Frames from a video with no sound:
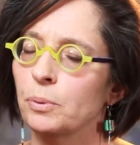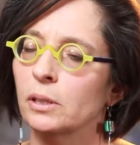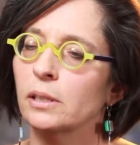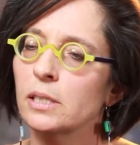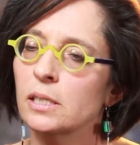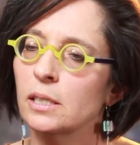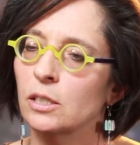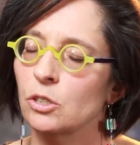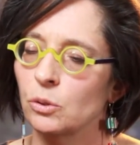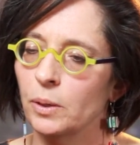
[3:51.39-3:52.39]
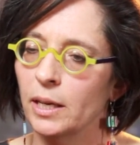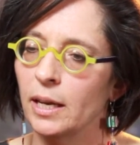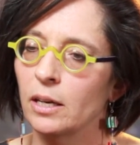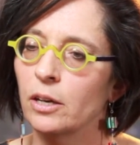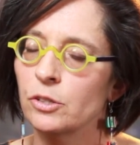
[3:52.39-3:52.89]
but listening to
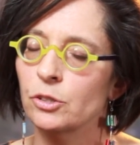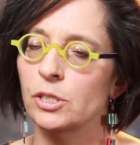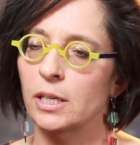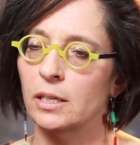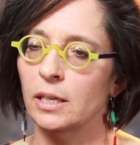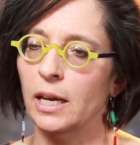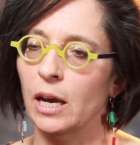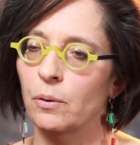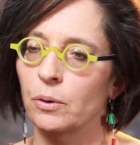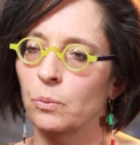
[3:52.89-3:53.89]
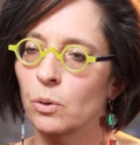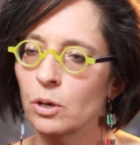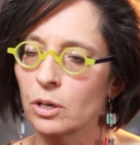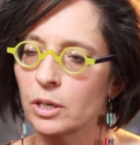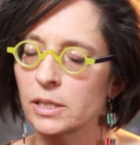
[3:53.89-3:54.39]
it and understanding how it
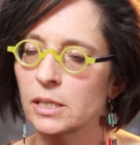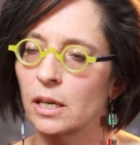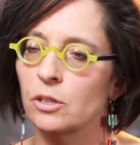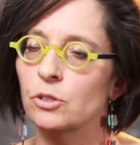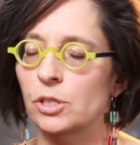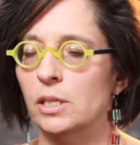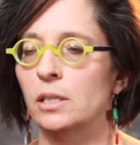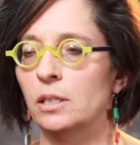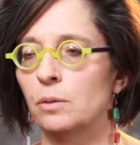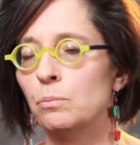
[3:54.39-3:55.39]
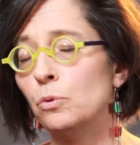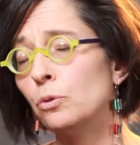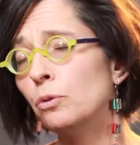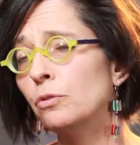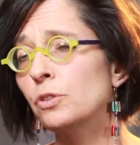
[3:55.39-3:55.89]
works understanding the
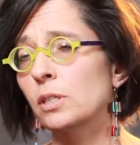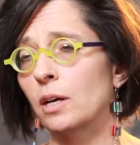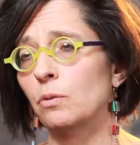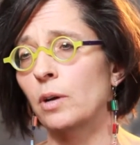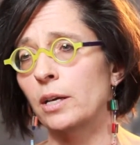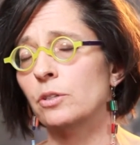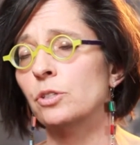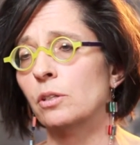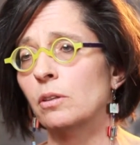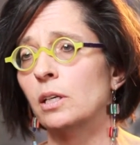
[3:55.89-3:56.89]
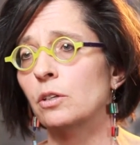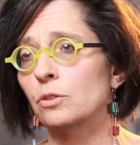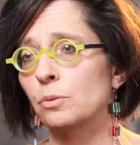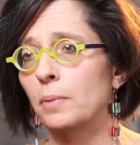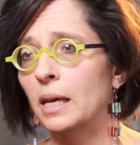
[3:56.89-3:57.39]
moves that writers and
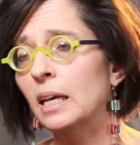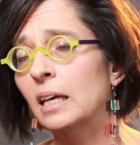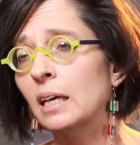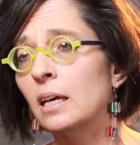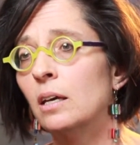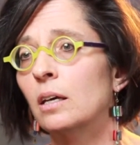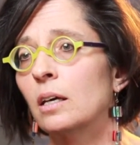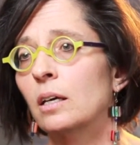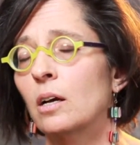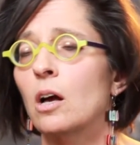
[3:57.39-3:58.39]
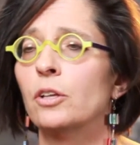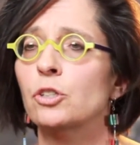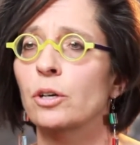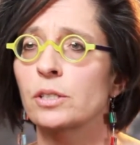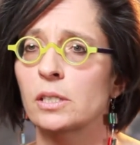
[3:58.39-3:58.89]
thinkers make
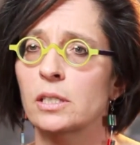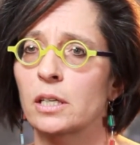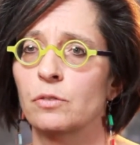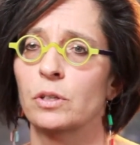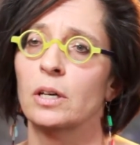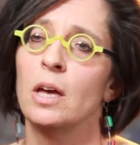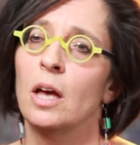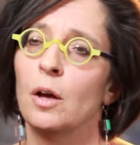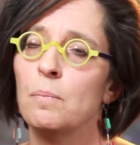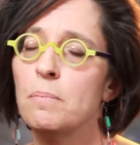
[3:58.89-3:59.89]
collins calls this kind of a, a